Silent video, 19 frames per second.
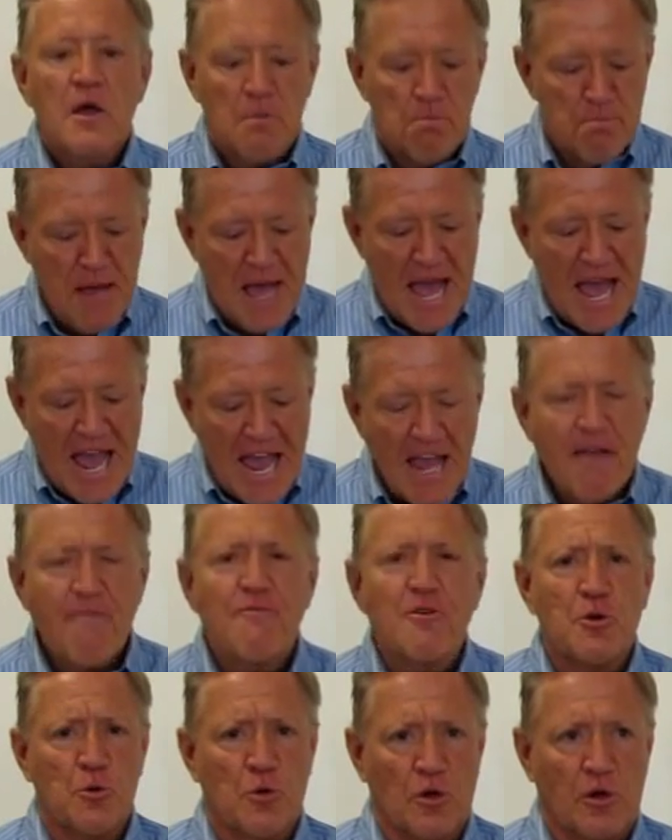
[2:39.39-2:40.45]

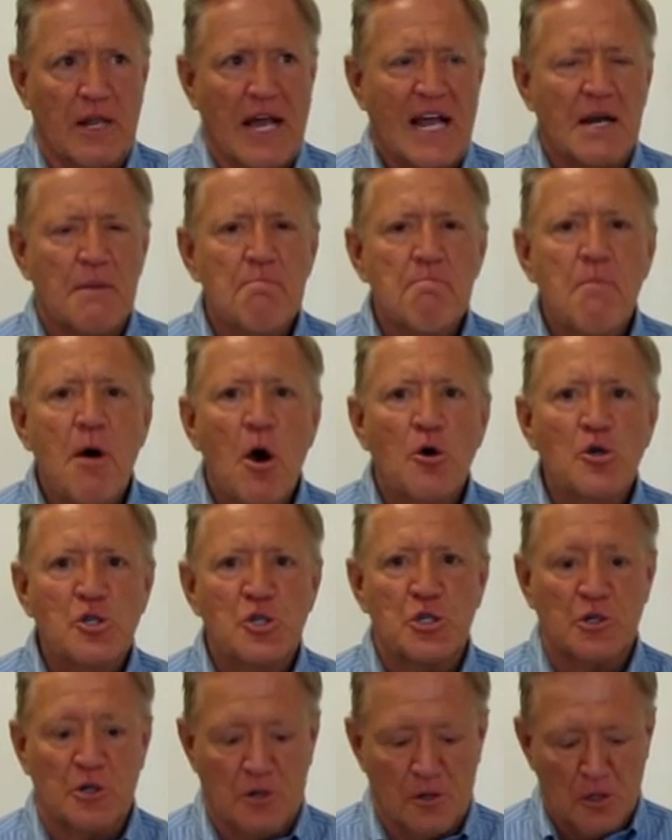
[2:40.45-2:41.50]
Behavioral and
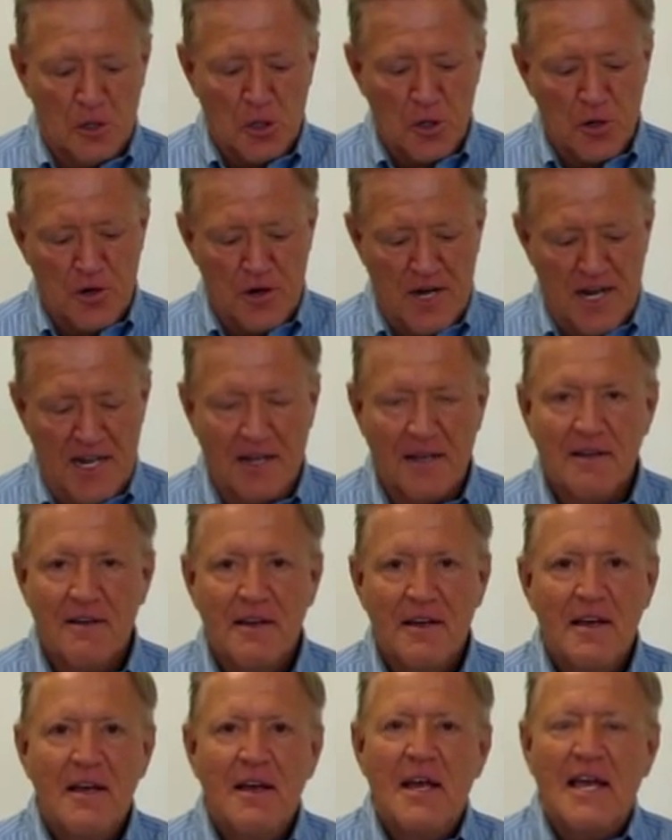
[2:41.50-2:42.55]
emotional learning.
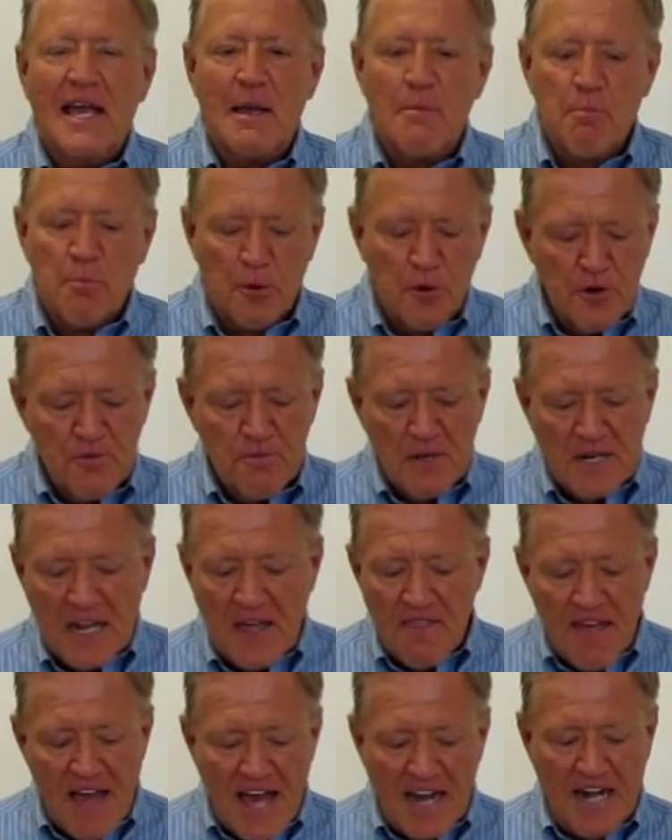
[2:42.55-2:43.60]
Improvement
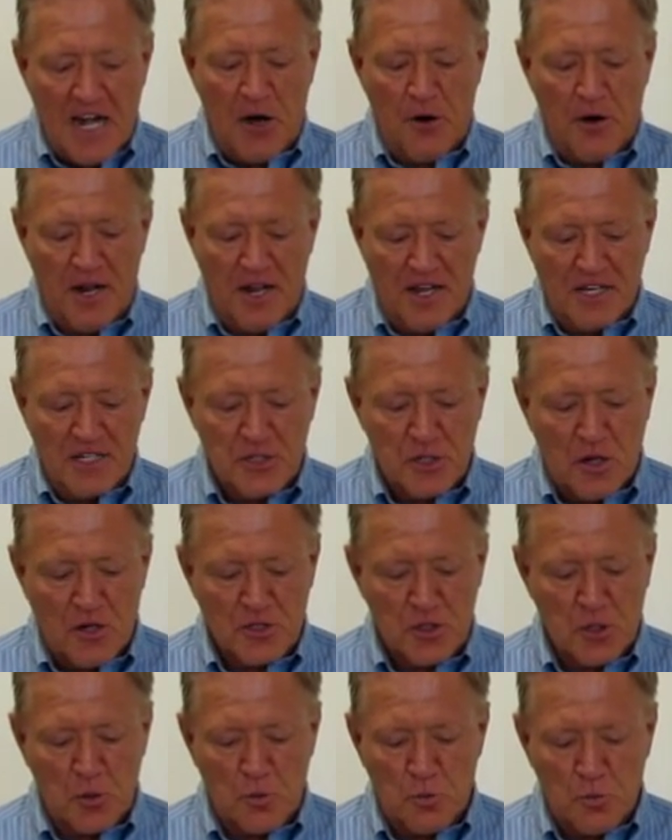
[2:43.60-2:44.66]
in that area is
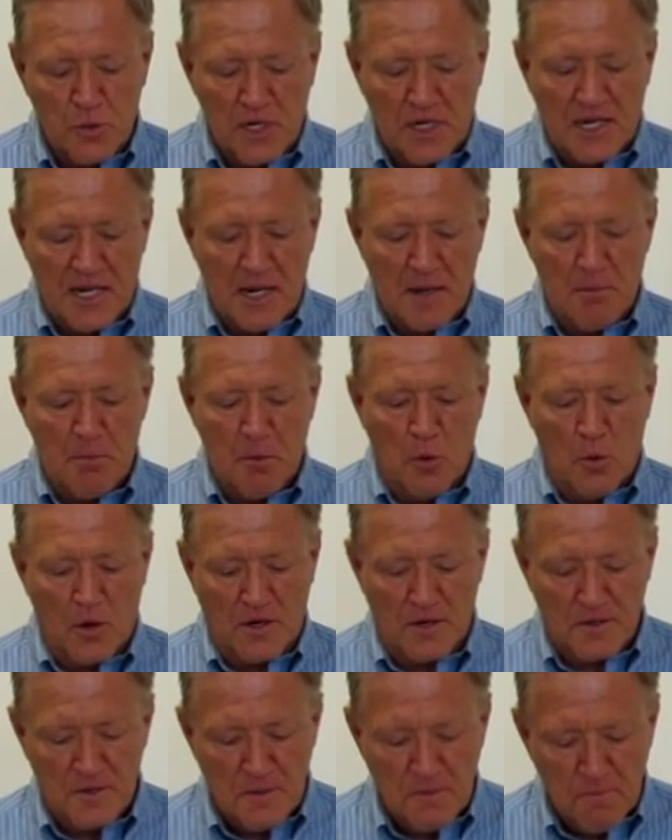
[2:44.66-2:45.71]
also really
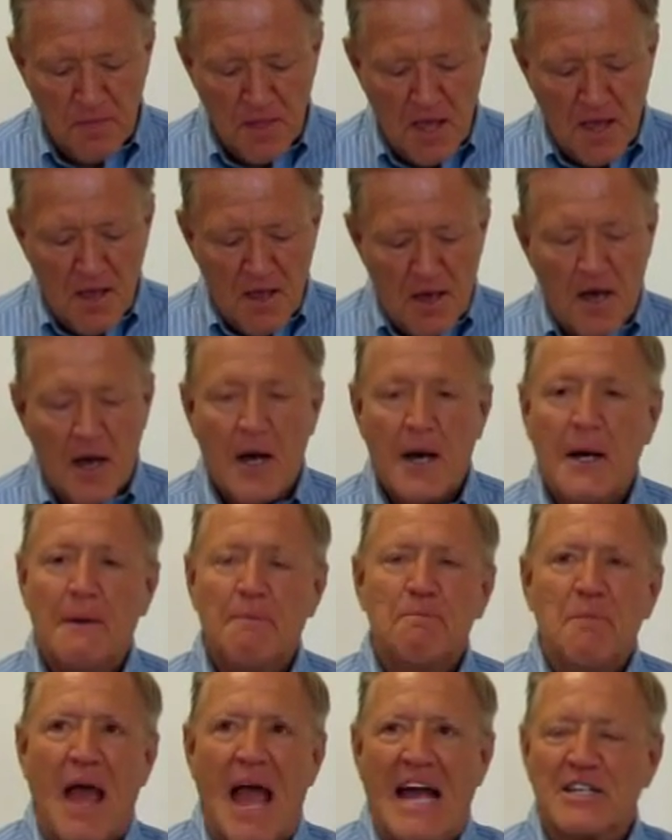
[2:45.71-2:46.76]
important.
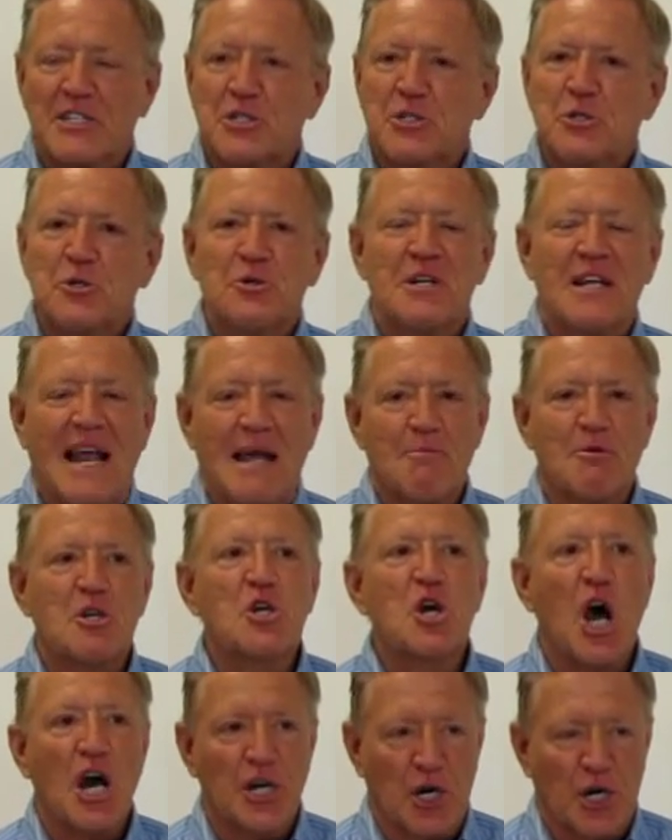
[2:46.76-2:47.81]
Had a student named
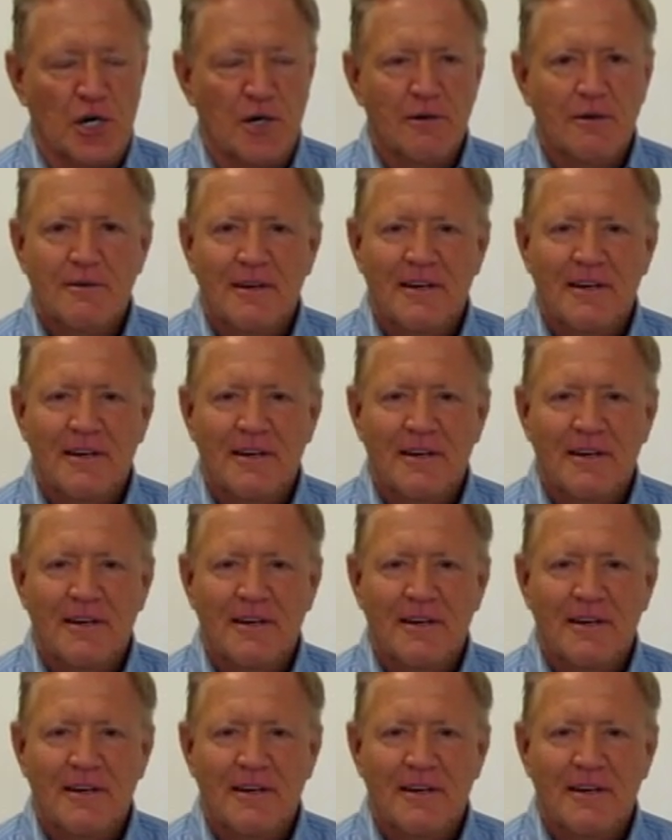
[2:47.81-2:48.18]
Gunnar.